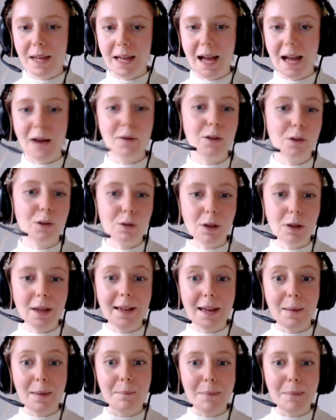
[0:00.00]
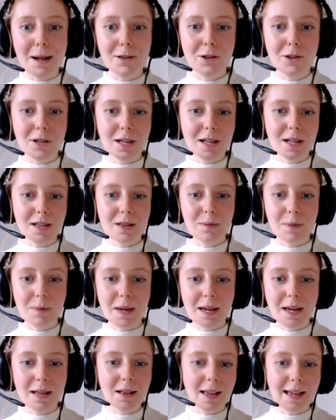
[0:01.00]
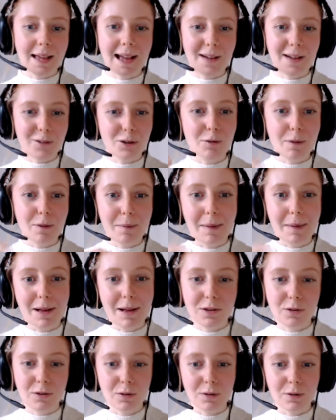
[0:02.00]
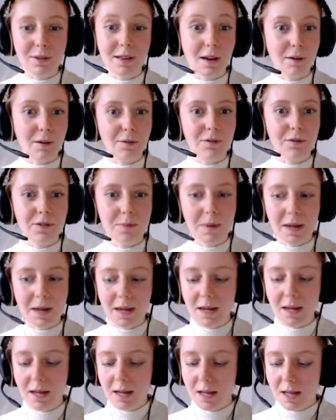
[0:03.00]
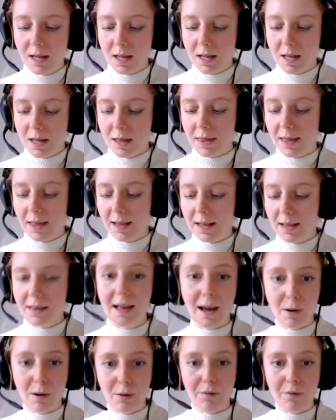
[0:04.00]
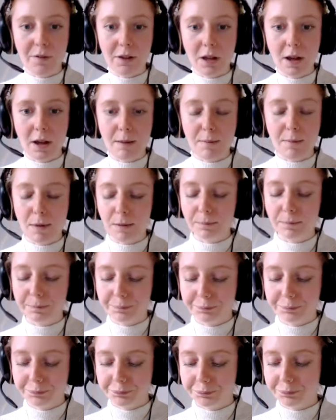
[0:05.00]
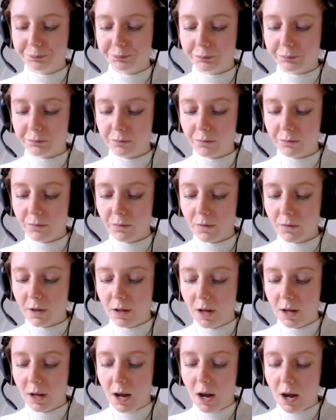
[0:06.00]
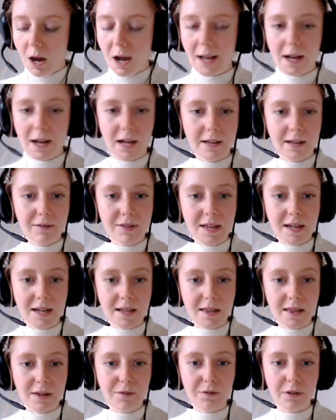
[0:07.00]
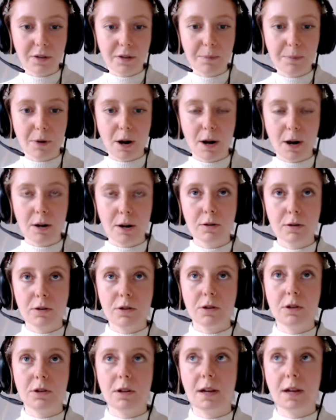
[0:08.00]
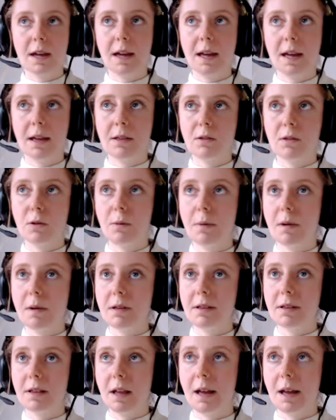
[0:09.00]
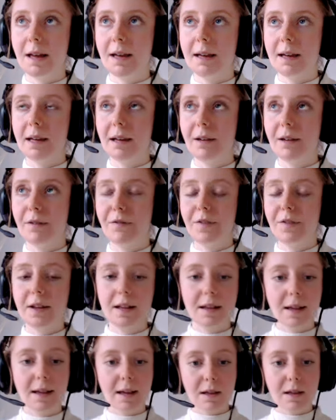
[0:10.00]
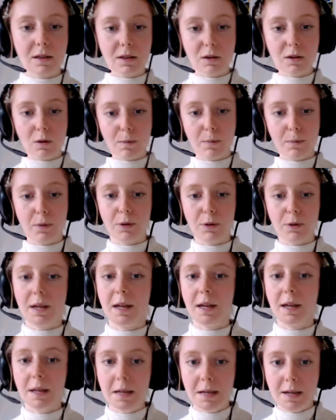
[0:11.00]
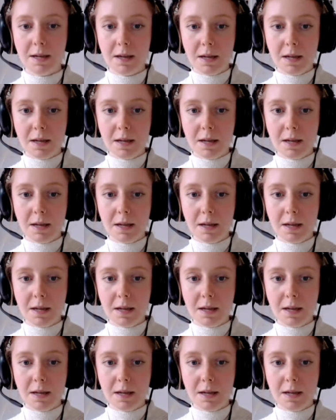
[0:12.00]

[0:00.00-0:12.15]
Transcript: how you like imagine it to be, like how you imagine yourself to be, then it's out of alignment. I kind of take a different approach. It's almost like feeling into your body